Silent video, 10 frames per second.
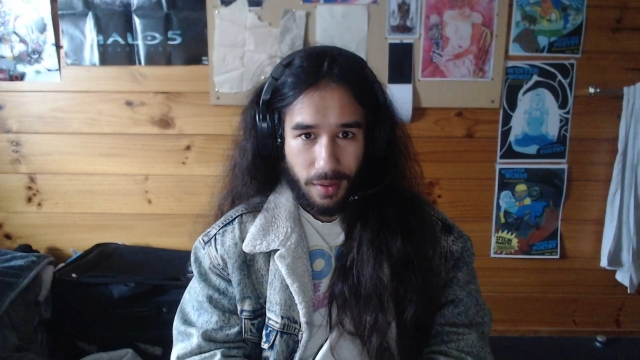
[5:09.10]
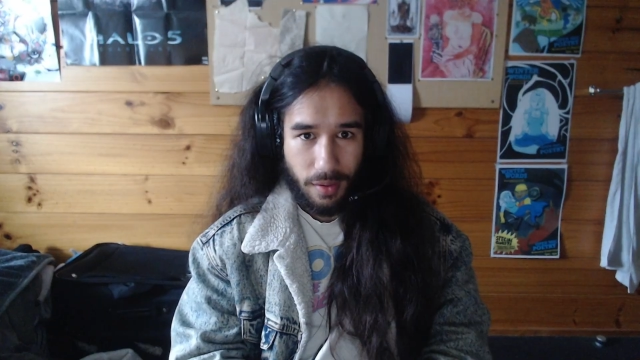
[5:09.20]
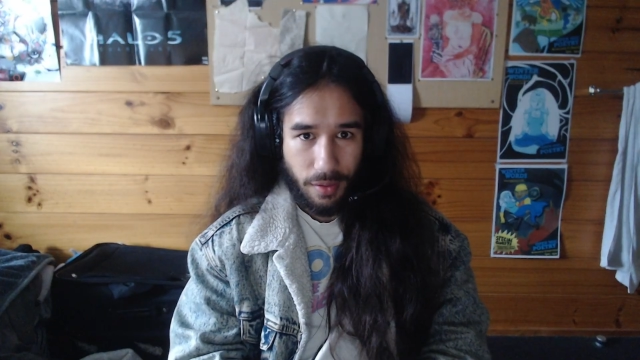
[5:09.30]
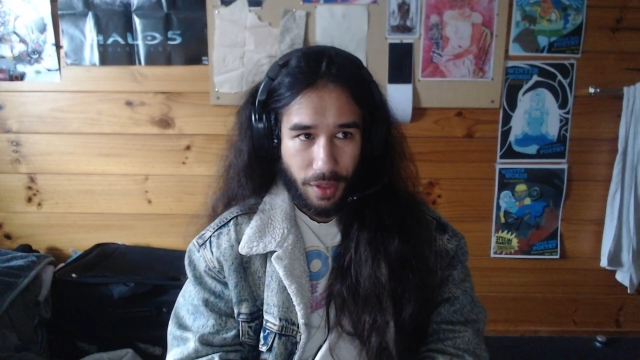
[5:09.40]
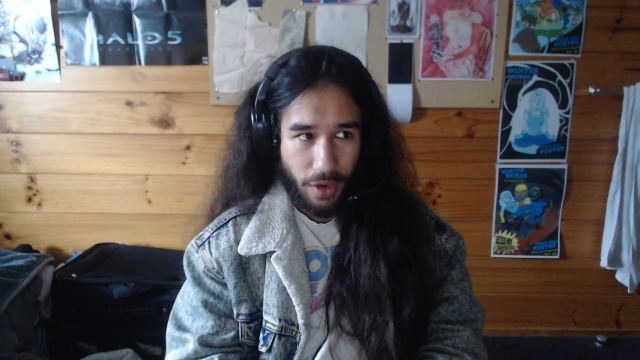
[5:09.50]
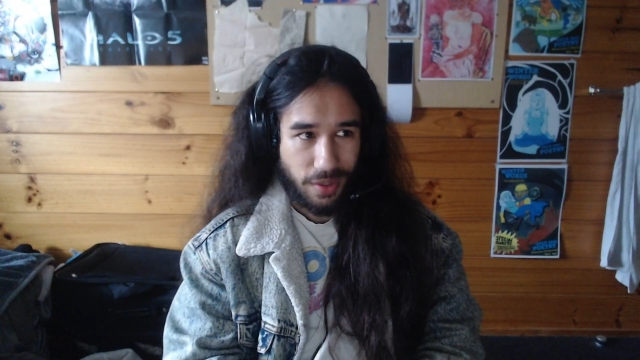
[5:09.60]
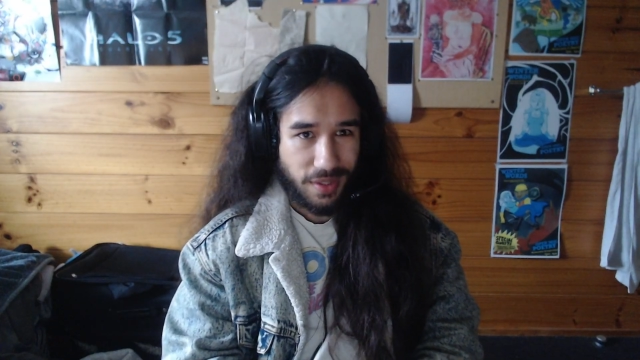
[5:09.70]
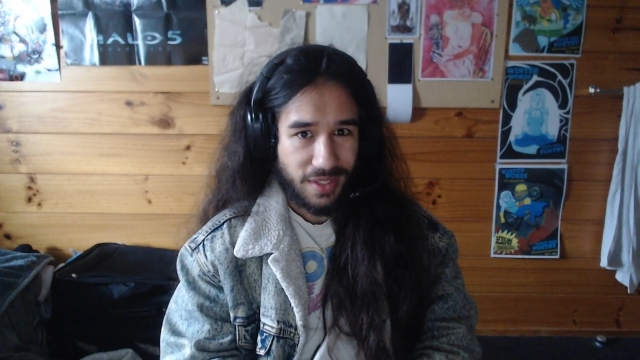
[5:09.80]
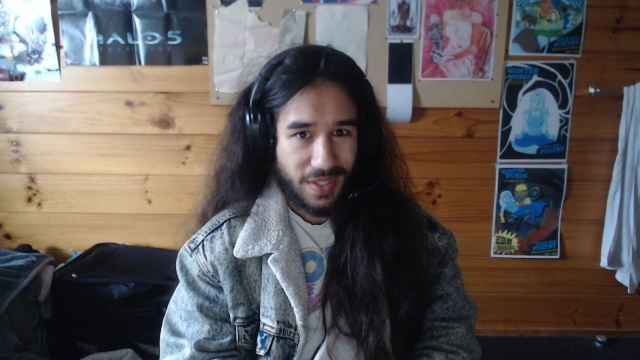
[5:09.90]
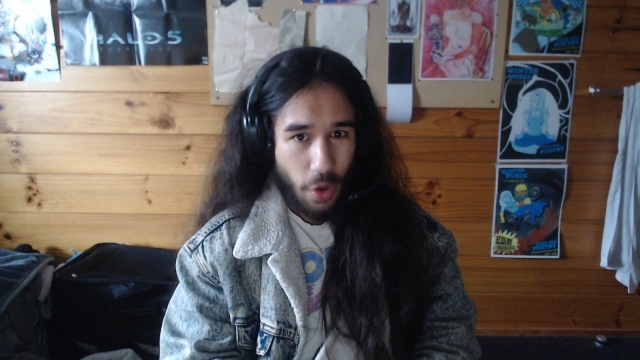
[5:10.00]
There is
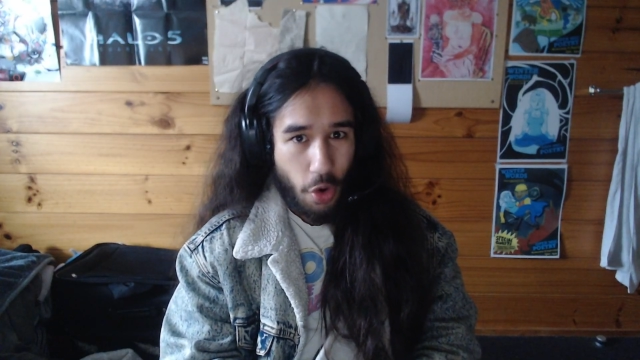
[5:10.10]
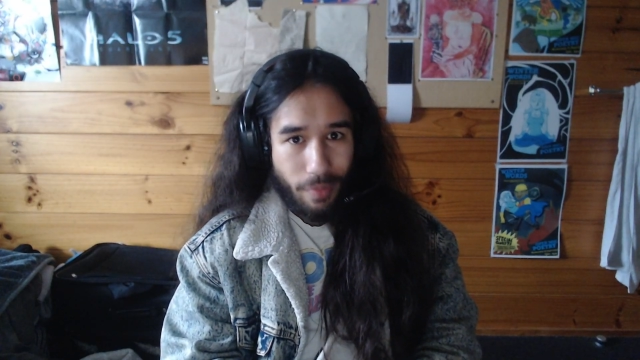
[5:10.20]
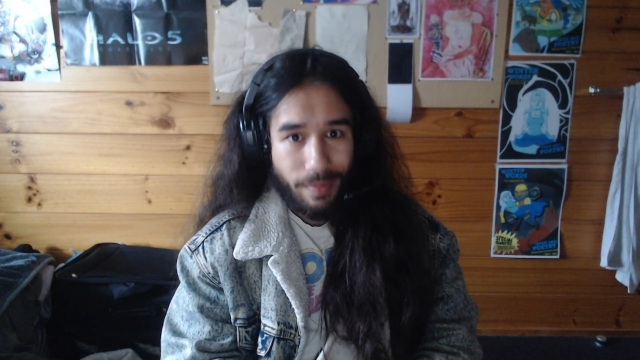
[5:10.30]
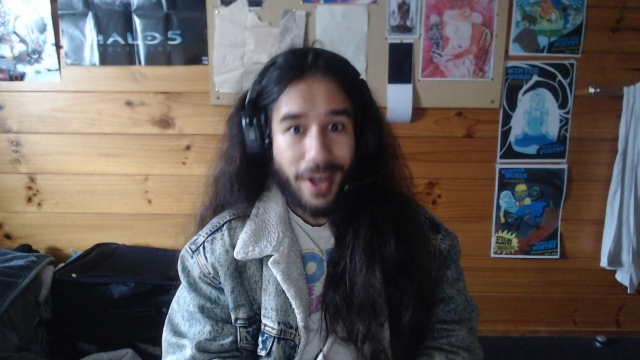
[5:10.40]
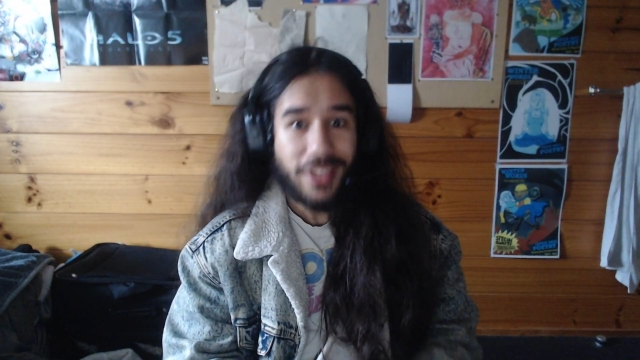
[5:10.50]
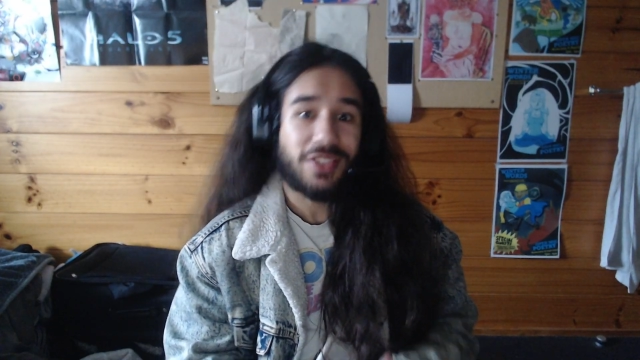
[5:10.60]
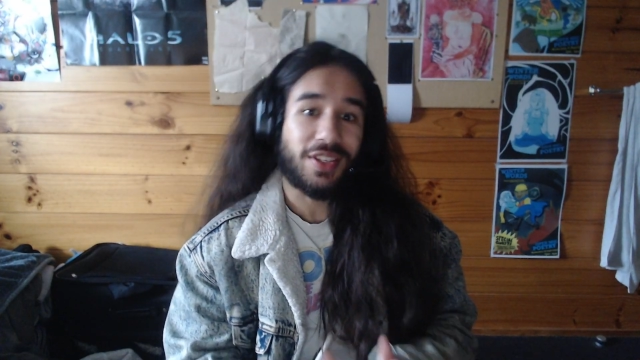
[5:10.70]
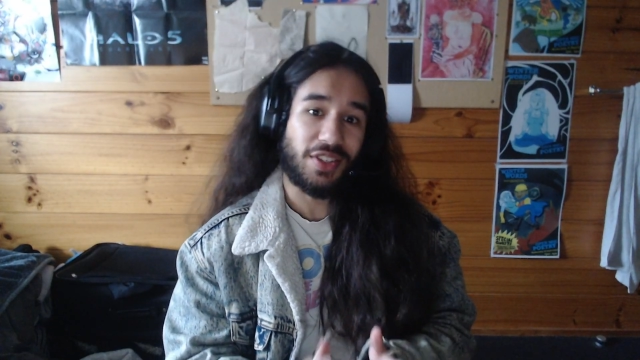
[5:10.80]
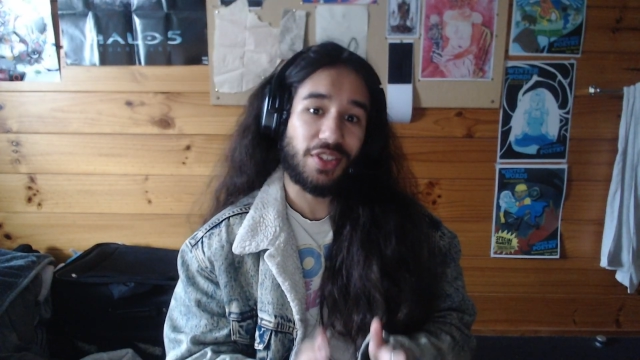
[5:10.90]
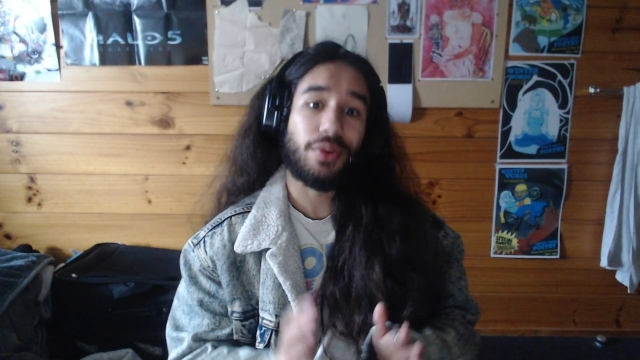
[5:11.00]
so much to
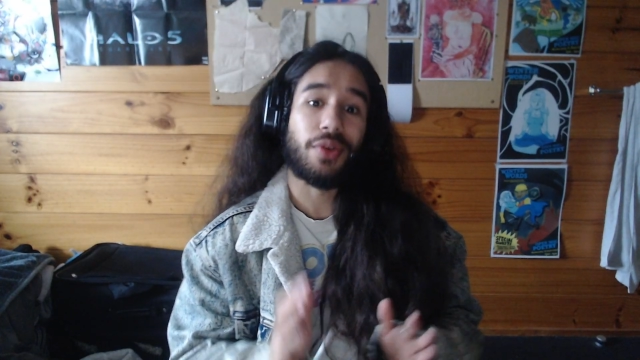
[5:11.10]
do. There's a